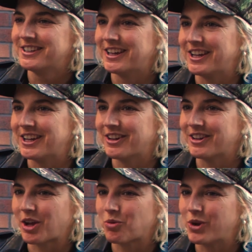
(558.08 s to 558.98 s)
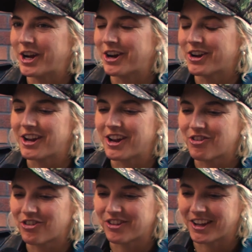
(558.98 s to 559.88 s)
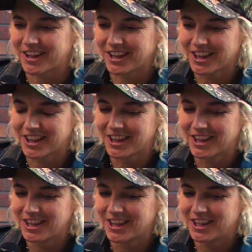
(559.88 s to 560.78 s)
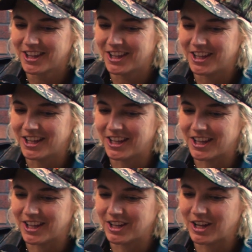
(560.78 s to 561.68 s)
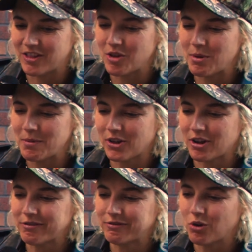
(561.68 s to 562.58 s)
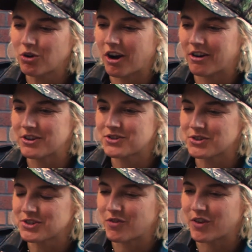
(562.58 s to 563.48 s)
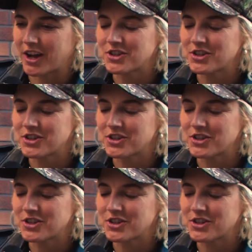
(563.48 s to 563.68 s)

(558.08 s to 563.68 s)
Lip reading: and like weird and interesting. And then maybe like a folk artist or something. I